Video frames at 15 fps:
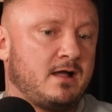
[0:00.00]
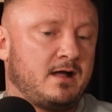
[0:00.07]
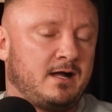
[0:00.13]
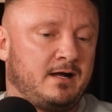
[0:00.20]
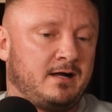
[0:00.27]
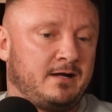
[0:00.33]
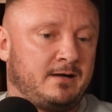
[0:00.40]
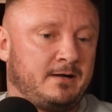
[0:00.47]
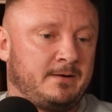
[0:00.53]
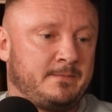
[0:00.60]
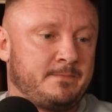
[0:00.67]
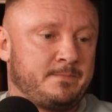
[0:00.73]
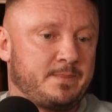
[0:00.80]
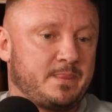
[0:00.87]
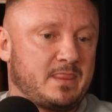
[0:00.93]

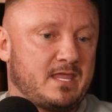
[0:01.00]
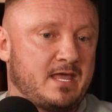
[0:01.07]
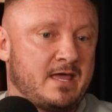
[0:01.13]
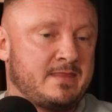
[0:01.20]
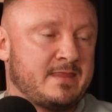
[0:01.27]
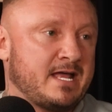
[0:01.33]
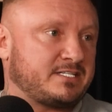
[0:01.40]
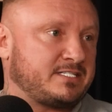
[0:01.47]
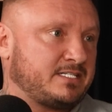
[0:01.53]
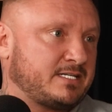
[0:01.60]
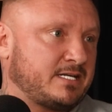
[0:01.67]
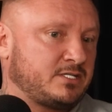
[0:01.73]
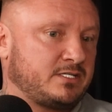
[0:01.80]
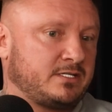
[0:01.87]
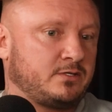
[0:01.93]
And that's
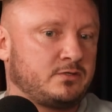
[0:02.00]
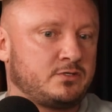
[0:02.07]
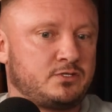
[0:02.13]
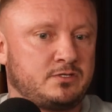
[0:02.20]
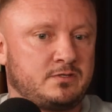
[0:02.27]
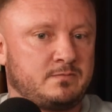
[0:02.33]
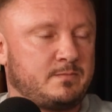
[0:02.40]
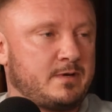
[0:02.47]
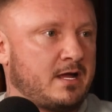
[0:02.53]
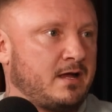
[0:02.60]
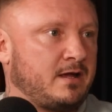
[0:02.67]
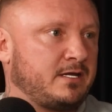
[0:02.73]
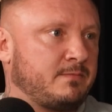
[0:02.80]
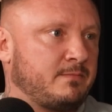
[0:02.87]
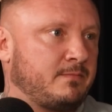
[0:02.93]
essentially does your
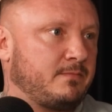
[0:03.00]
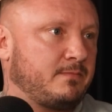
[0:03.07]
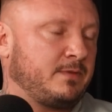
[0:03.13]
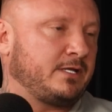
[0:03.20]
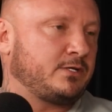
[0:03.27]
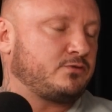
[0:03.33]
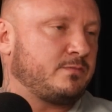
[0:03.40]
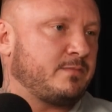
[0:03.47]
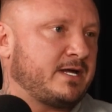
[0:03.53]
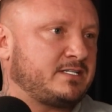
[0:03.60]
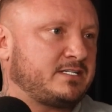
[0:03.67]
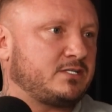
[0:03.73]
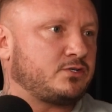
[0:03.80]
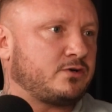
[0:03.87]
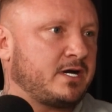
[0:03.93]
military
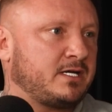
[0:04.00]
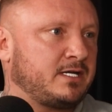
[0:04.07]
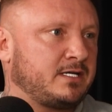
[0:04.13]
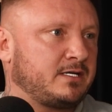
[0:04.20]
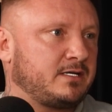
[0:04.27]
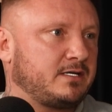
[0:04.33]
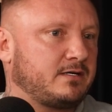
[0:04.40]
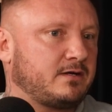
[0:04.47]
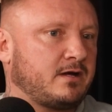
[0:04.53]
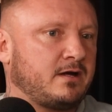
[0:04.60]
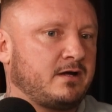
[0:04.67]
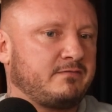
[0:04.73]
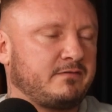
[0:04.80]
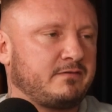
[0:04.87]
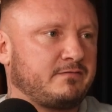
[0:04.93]
basic training
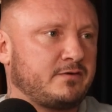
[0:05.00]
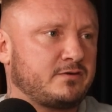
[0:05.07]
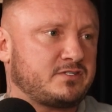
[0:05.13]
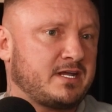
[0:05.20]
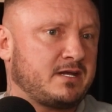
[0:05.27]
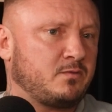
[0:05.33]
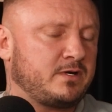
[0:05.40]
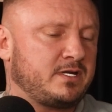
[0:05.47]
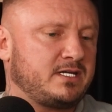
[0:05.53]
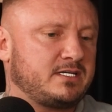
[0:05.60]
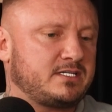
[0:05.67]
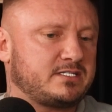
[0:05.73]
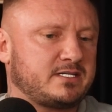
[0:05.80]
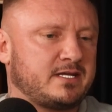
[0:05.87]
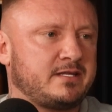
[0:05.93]
for the first 8
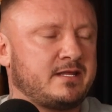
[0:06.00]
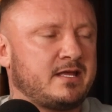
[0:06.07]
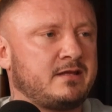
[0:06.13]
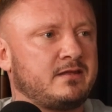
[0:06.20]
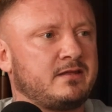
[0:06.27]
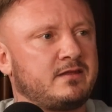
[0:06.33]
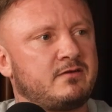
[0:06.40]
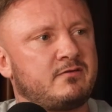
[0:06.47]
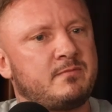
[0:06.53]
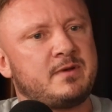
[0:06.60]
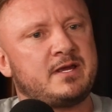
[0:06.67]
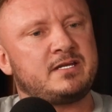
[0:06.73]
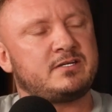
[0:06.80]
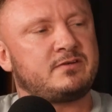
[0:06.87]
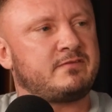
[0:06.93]
weeks, and then the
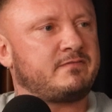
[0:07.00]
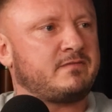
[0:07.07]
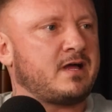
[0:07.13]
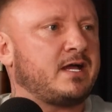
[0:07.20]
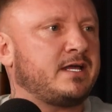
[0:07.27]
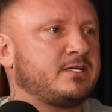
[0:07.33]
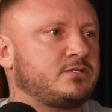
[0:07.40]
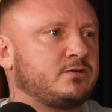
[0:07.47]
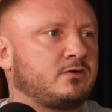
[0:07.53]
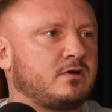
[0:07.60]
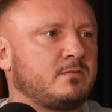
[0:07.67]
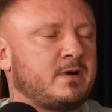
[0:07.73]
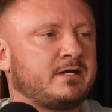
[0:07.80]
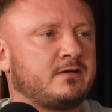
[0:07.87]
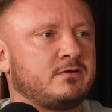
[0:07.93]
remainder of that is your
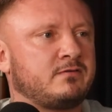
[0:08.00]
commando